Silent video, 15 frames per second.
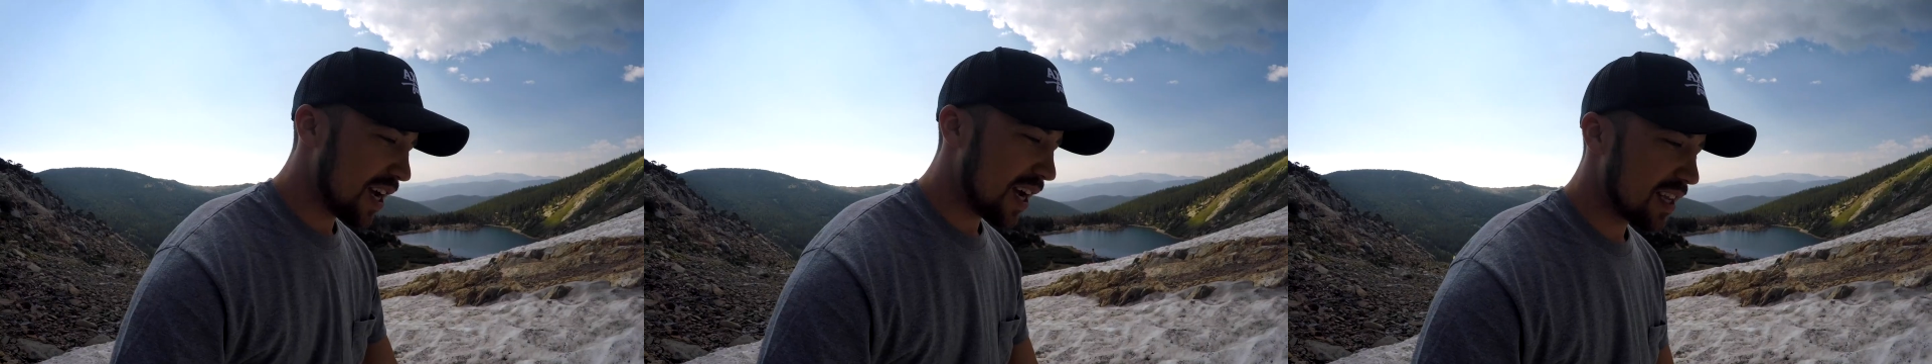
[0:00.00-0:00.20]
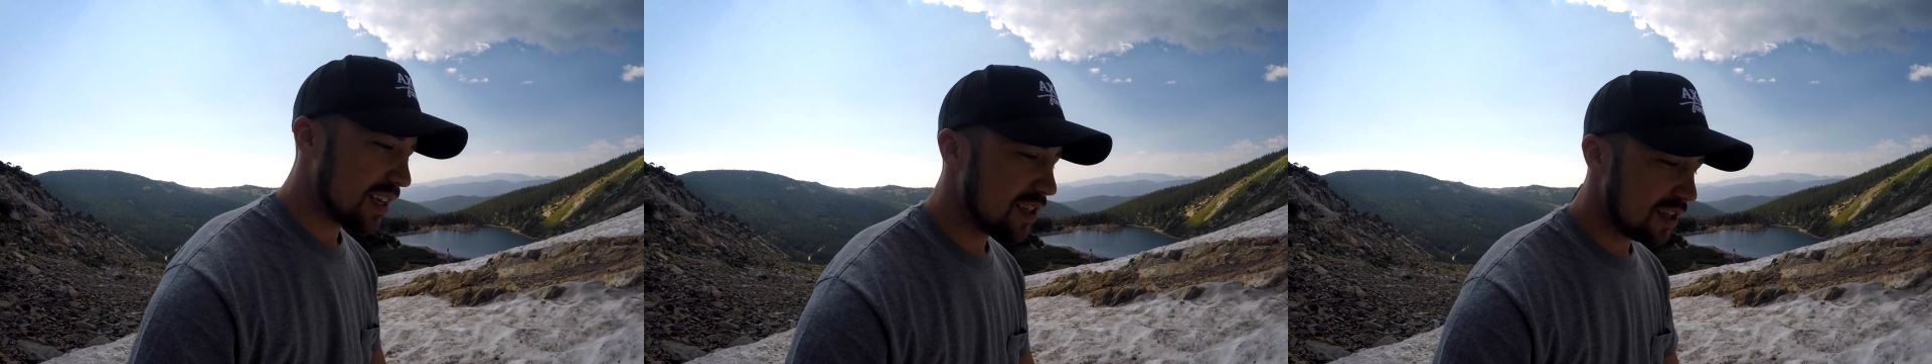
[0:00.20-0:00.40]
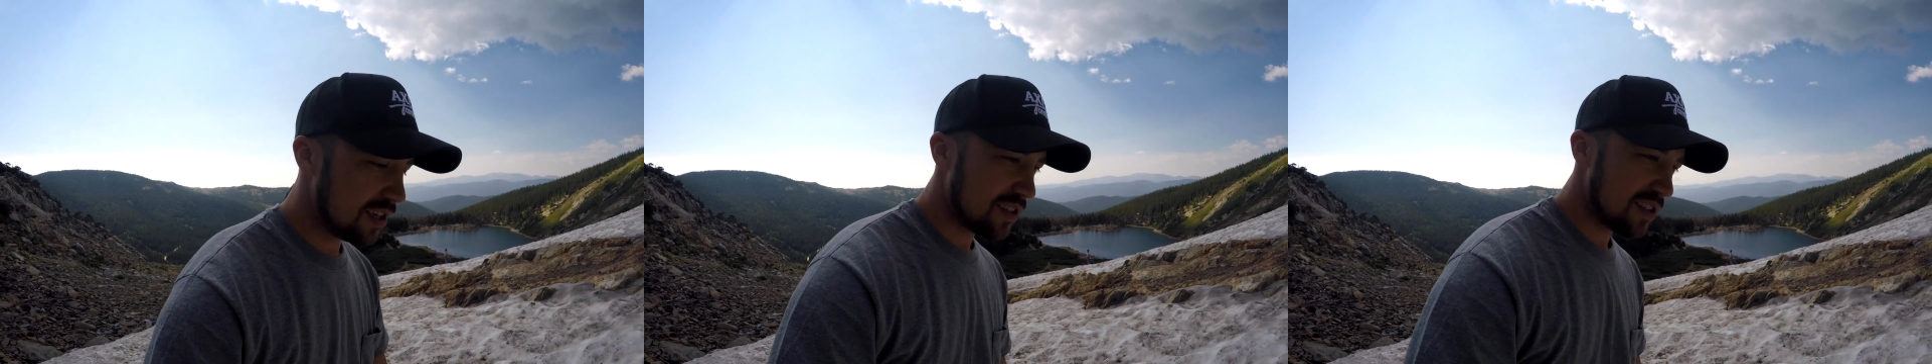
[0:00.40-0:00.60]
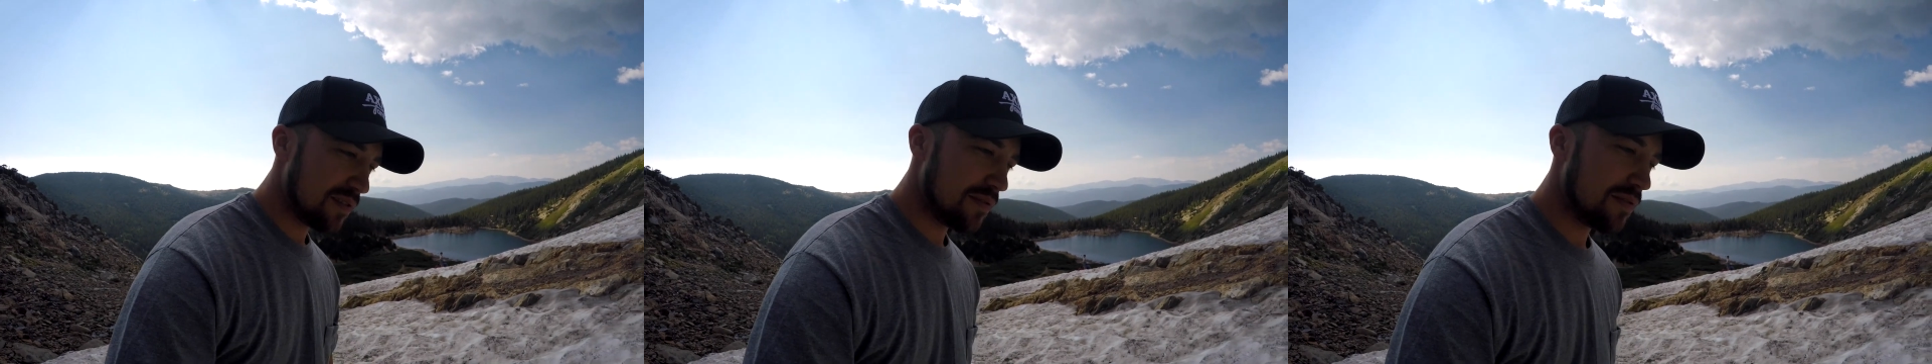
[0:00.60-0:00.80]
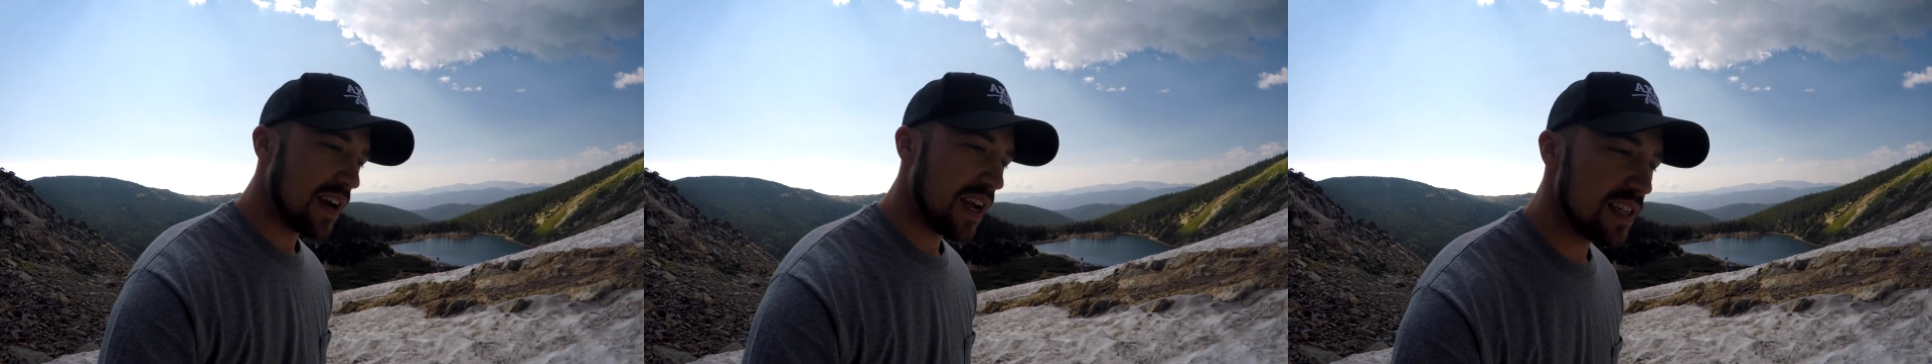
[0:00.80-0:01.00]
talking to
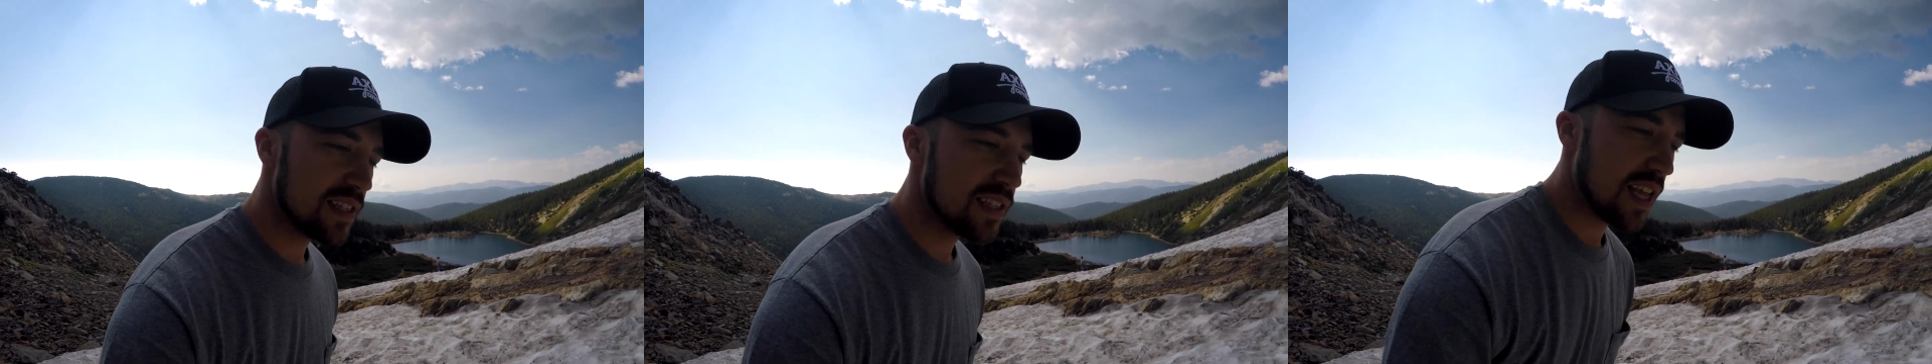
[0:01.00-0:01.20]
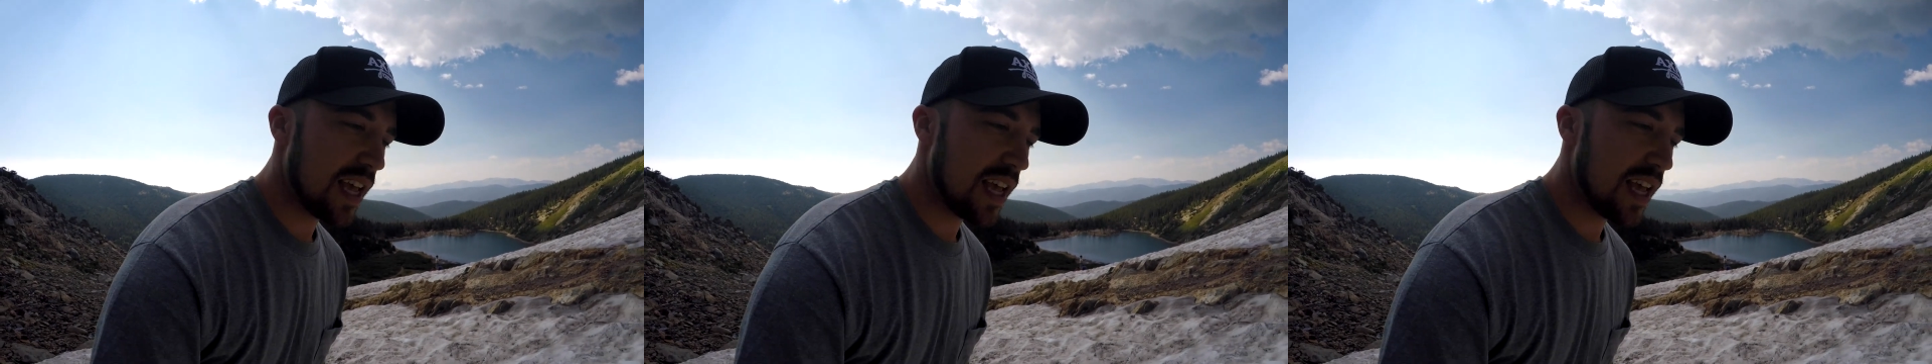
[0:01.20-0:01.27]
some friends